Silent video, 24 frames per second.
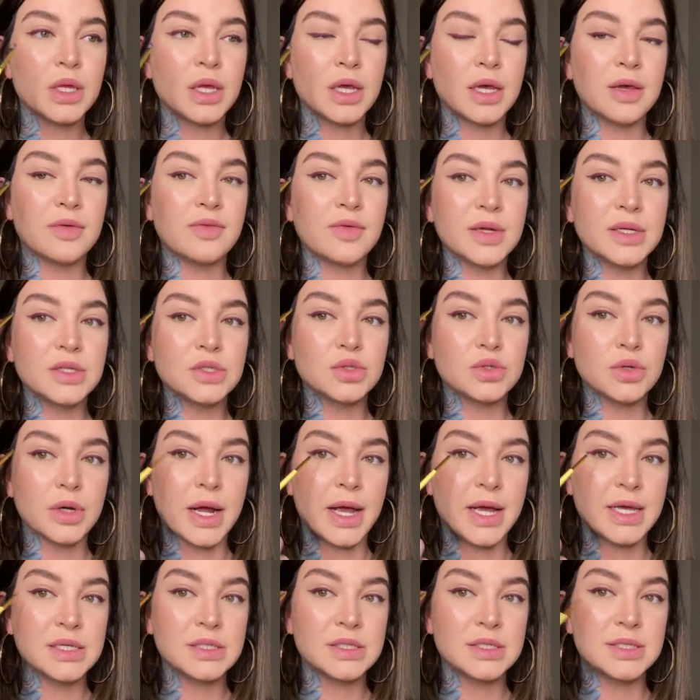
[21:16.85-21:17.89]
if it
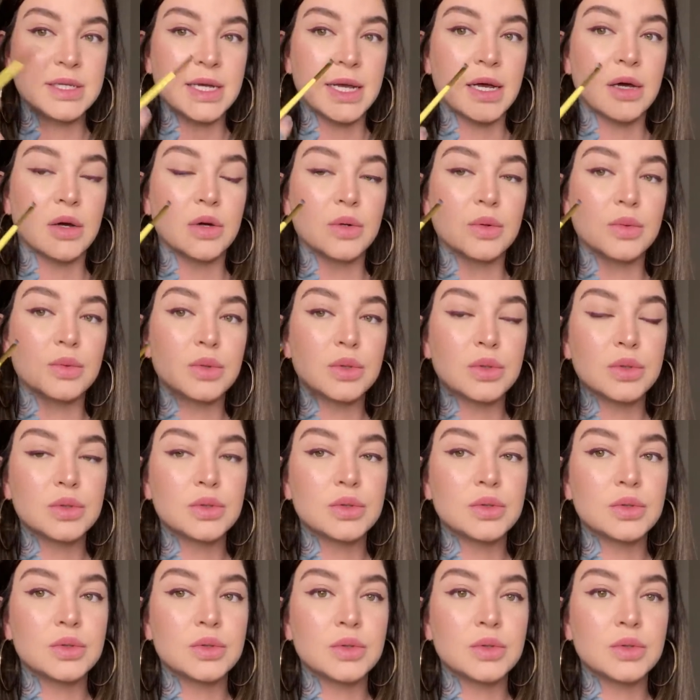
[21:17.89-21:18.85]
dries down